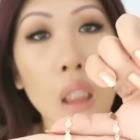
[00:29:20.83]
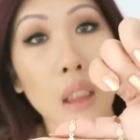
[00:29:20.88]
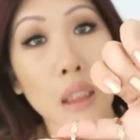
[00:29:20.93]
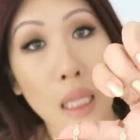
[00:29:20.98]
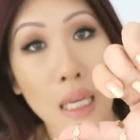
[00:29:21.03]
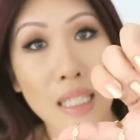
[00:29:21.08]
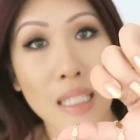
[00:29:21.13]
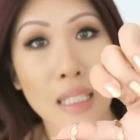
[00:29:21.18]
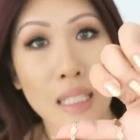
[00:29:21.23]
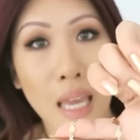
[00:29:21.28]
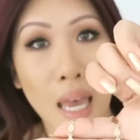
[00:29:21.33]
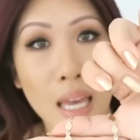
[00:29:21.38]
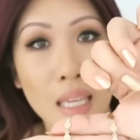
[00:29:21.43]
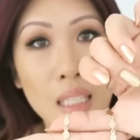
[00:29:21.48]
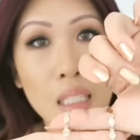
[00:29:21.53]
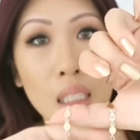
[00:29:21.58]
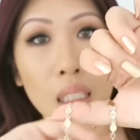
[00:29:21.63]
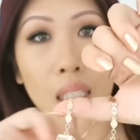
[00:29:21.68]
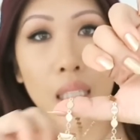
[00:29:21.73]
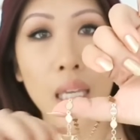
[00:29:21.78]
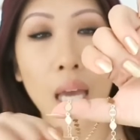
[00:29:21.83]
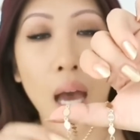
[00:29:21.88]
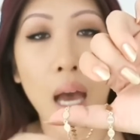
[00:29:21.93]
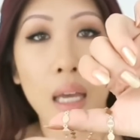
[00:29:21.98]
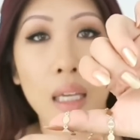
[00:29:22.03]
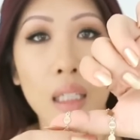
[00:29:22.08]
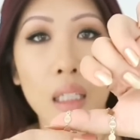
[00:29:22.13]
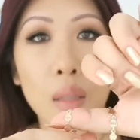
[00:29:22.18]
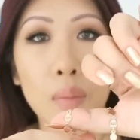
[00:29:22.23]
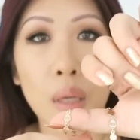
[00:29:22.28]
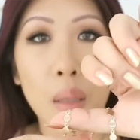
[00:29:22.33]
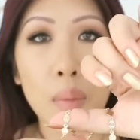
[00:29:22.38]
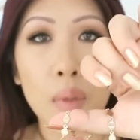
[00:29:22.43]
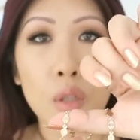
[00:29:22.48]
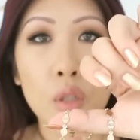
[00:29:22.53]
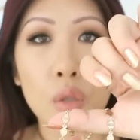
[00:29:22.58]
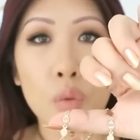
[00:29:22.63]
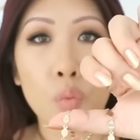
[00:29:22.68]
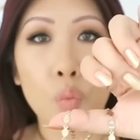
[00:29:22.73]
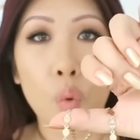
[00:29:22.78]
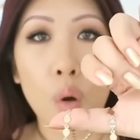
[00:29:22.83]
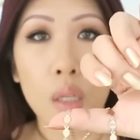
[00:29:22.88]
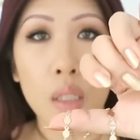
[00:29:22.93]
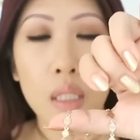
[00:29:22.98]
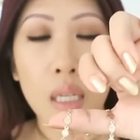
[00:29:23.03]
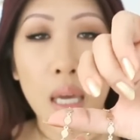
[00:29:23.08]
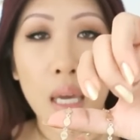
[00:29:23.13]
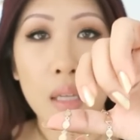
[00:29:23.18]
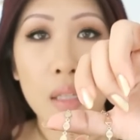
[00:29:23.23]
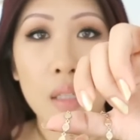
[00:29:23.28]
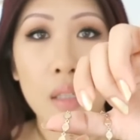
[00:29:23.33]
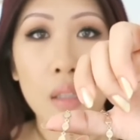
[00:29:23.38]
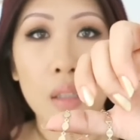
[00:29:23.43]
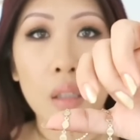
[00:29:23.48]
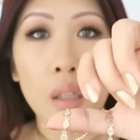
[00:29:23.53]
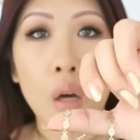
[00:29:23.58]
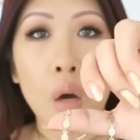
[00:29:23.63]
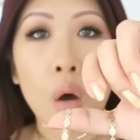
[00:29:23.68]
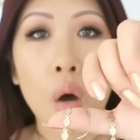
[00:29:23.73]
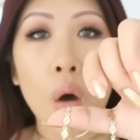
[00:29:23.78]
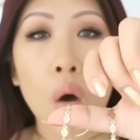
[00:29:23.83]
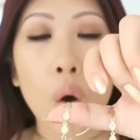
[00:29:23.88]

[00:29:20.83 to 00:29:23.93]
less tassel-y, i e maybe just one tassel,